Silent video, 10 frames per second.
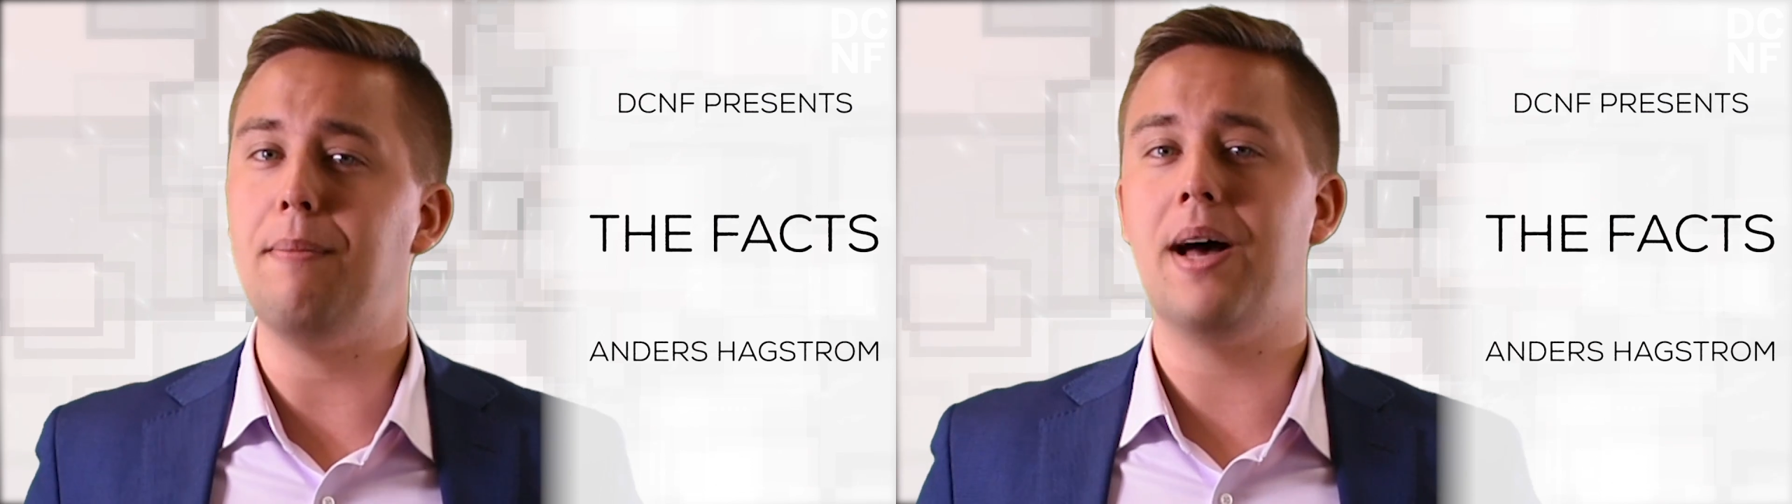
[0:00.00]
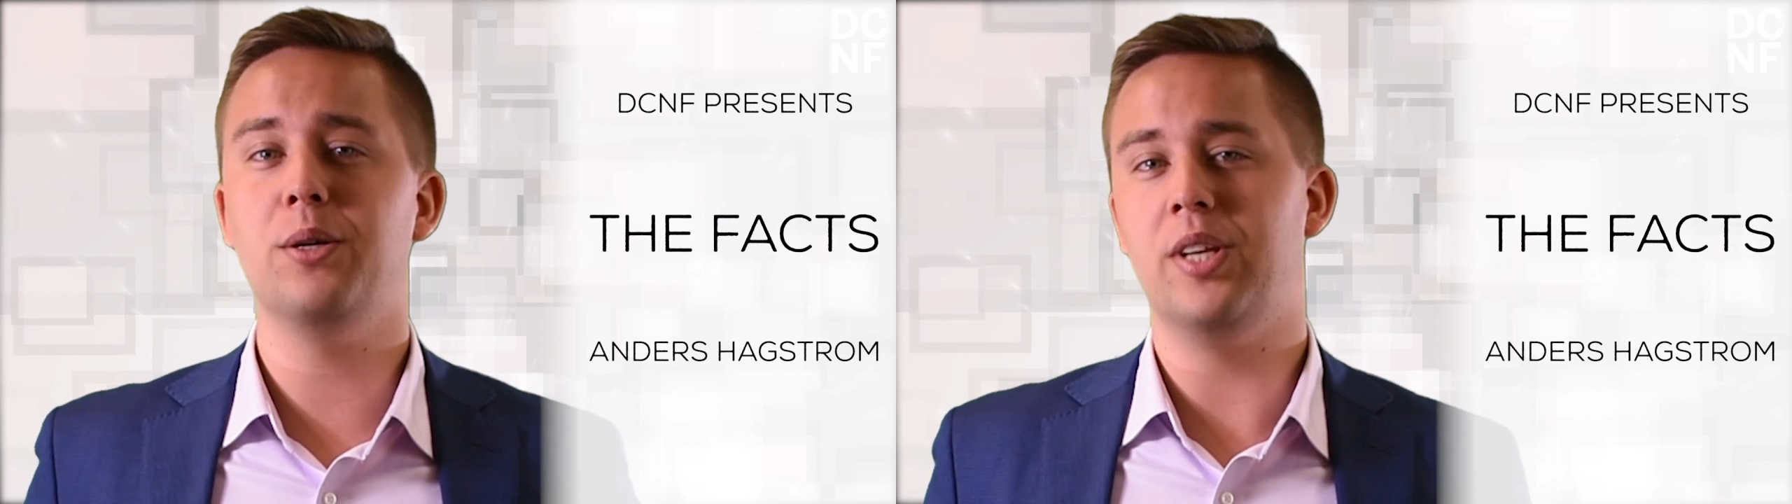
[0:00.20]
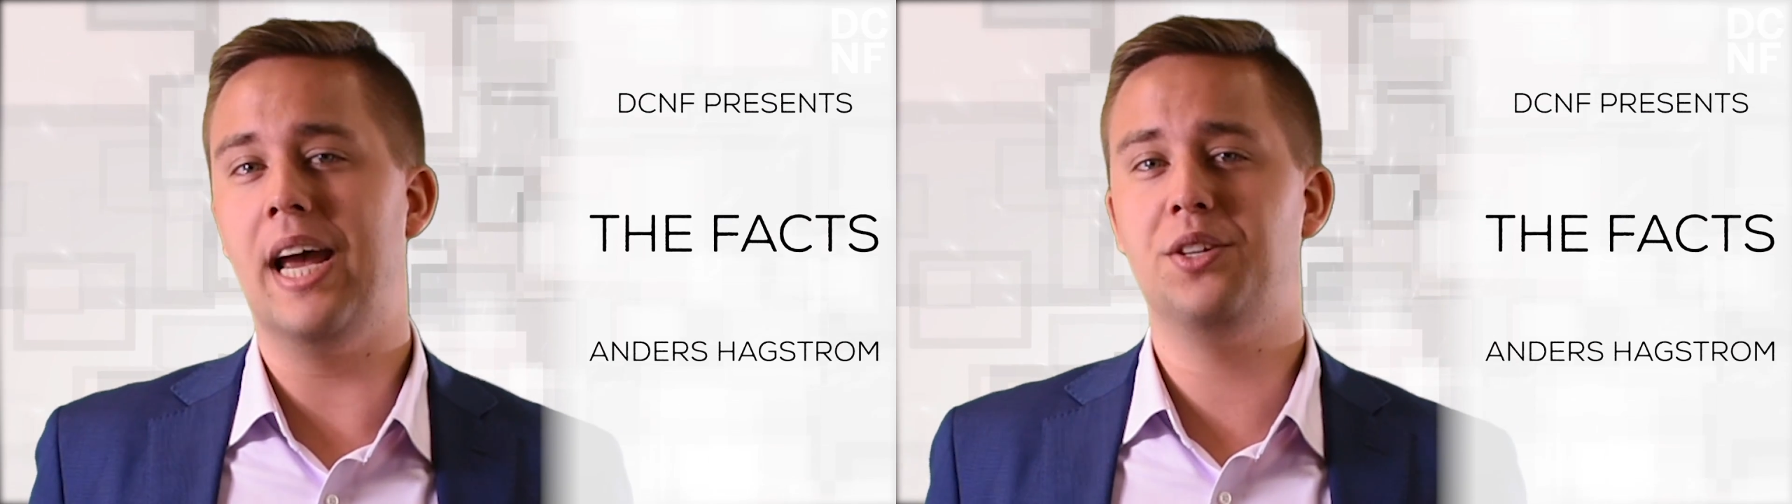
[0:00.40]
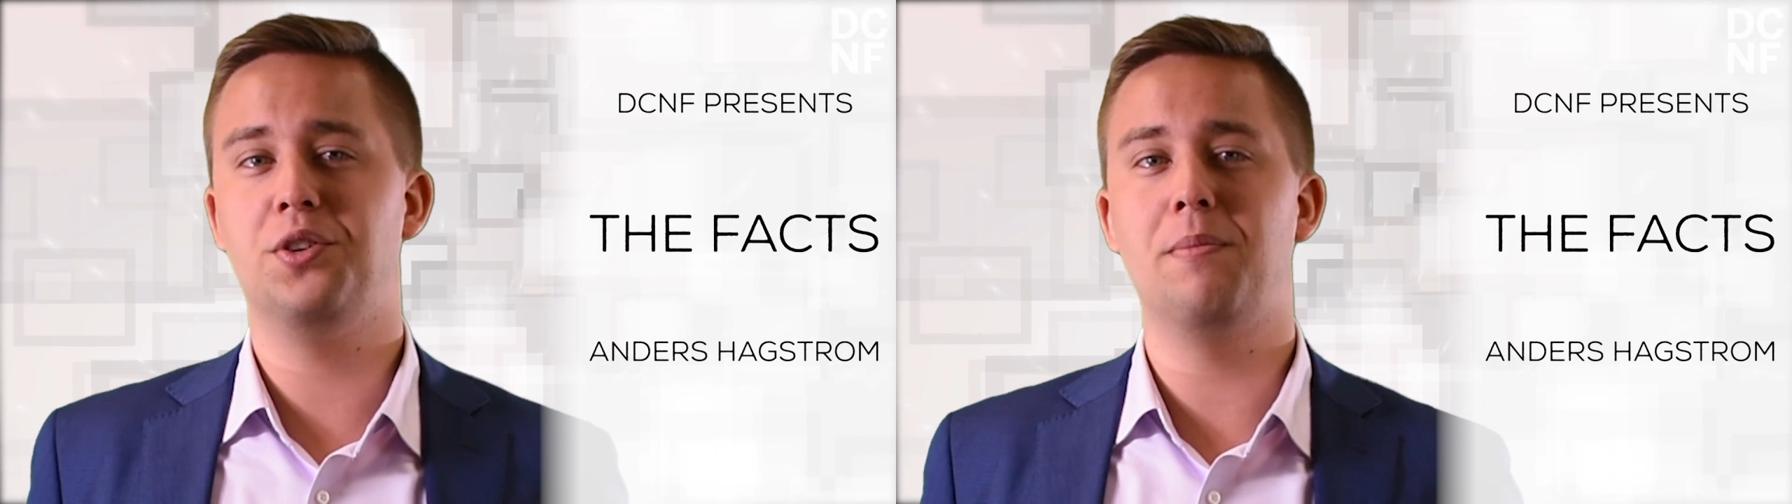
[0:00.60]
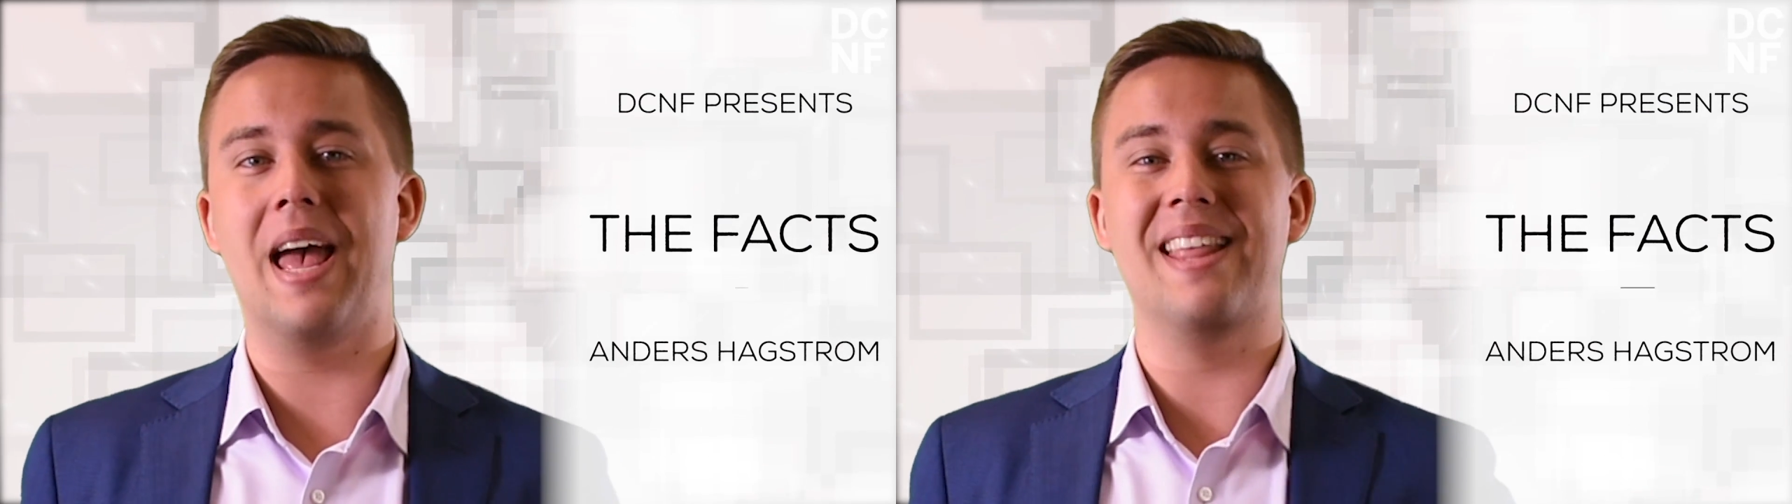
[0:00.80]
I'm Anders
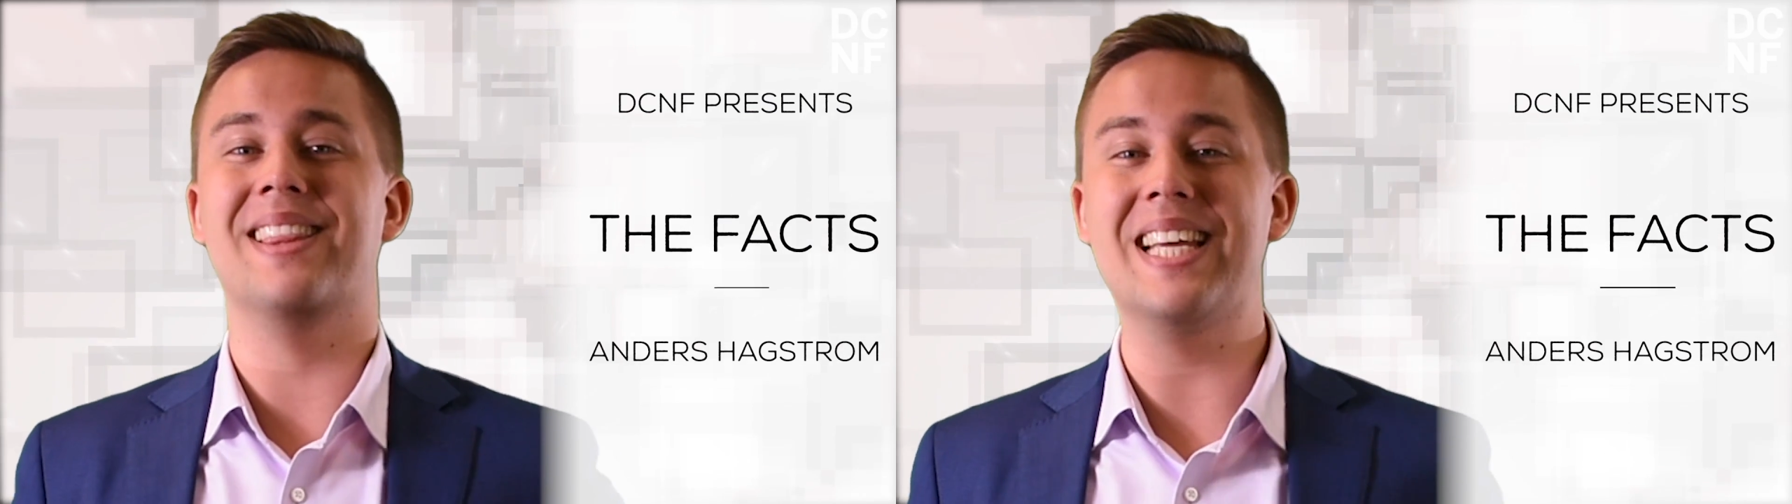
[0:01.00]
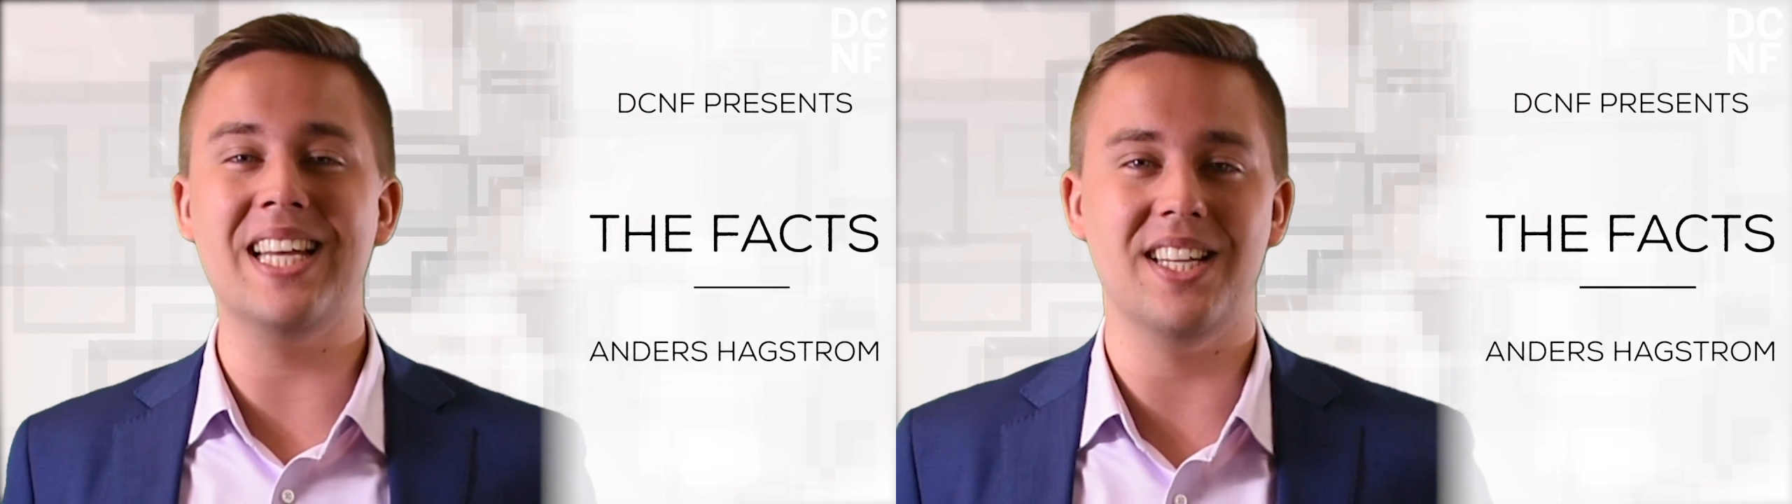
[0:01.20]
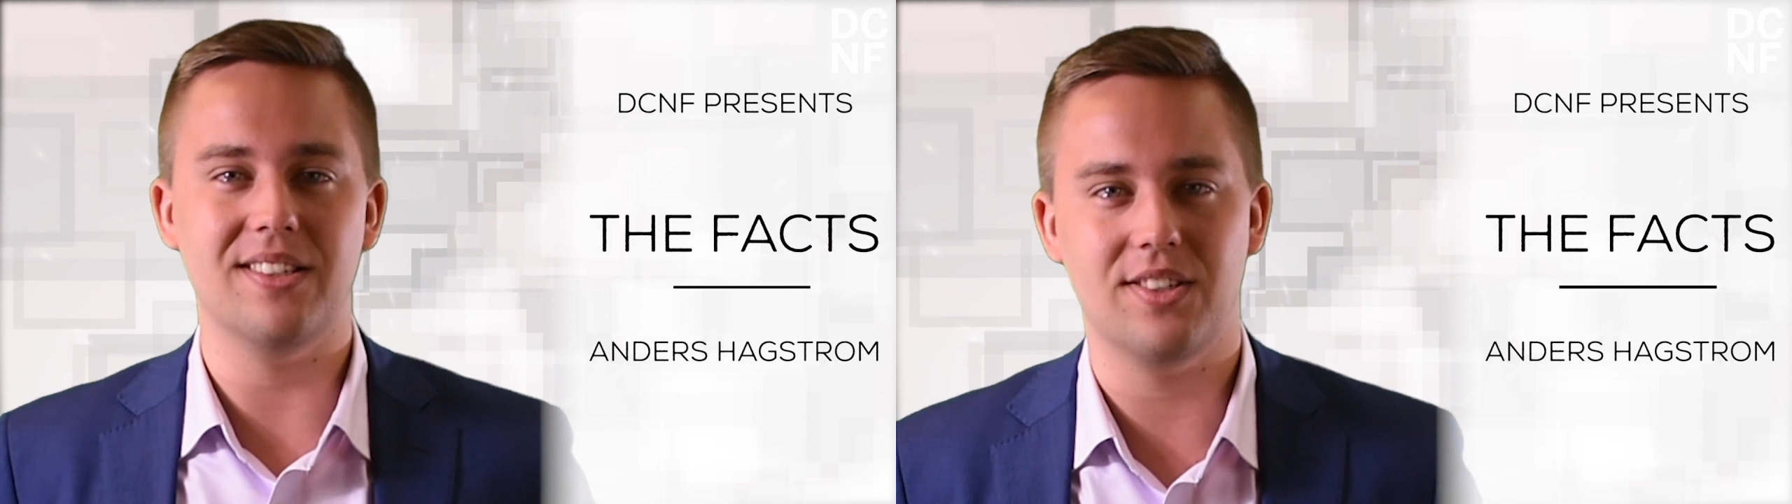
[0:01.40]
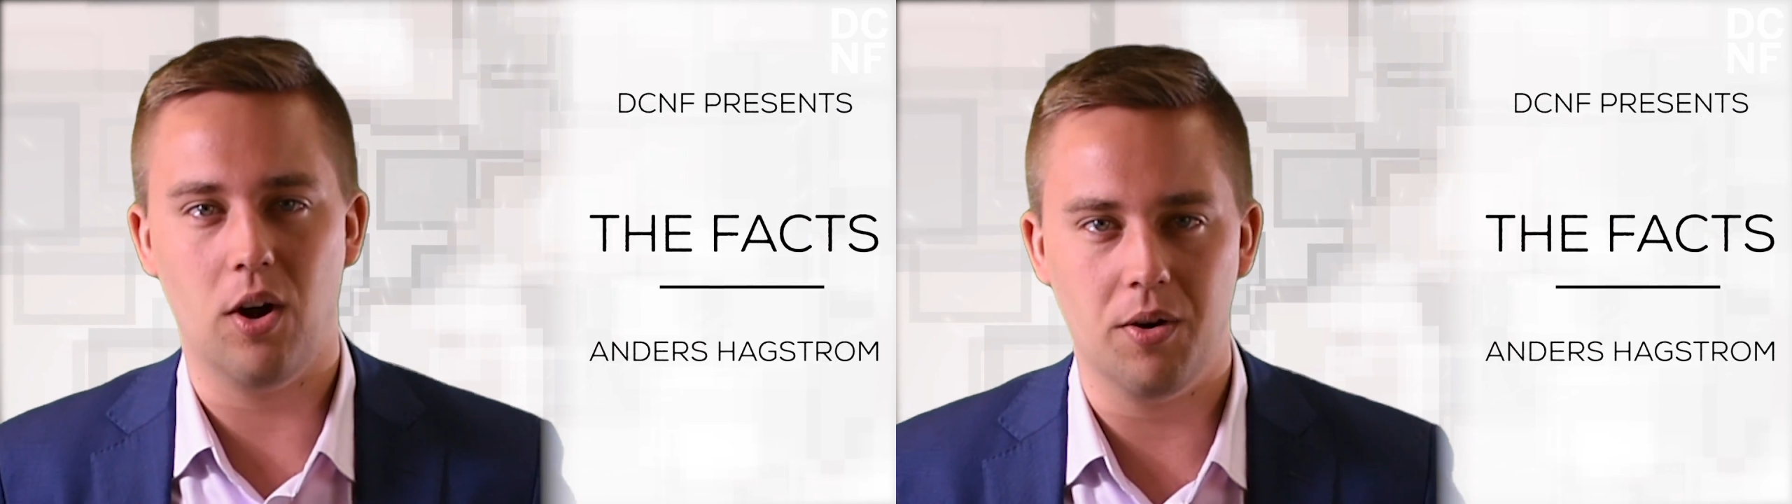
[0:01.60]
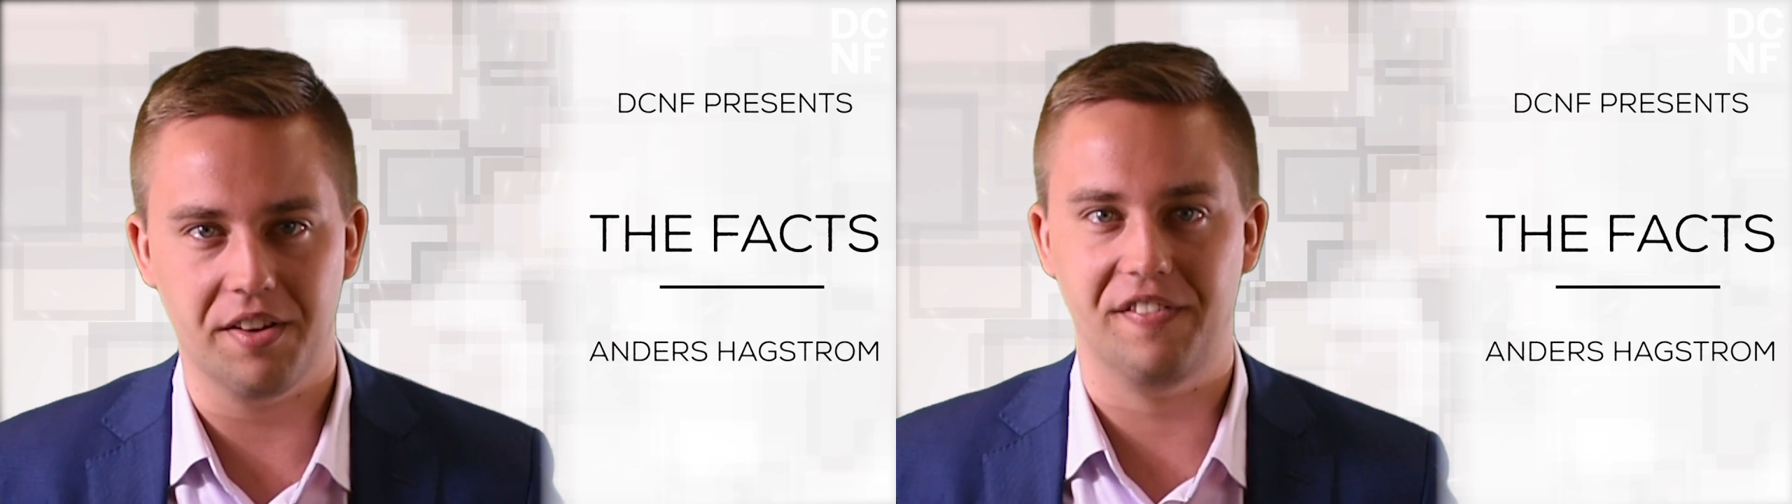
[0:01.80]
Hagstrom, and these
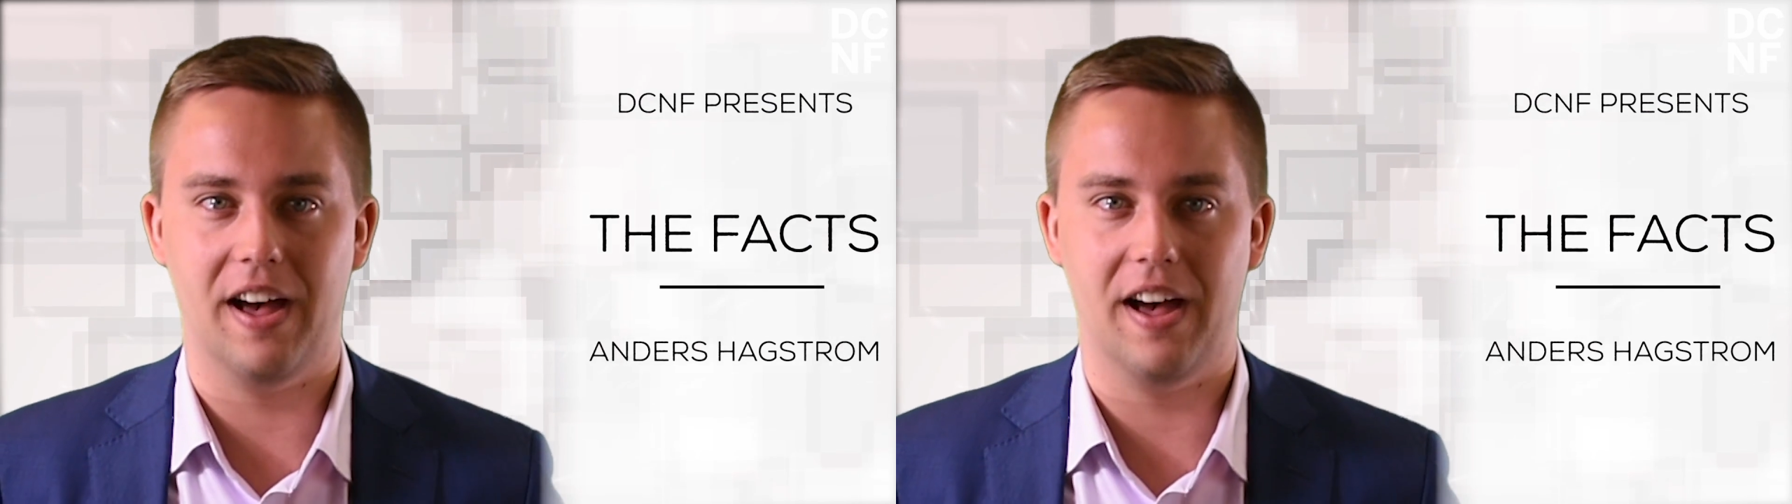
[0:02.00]
are the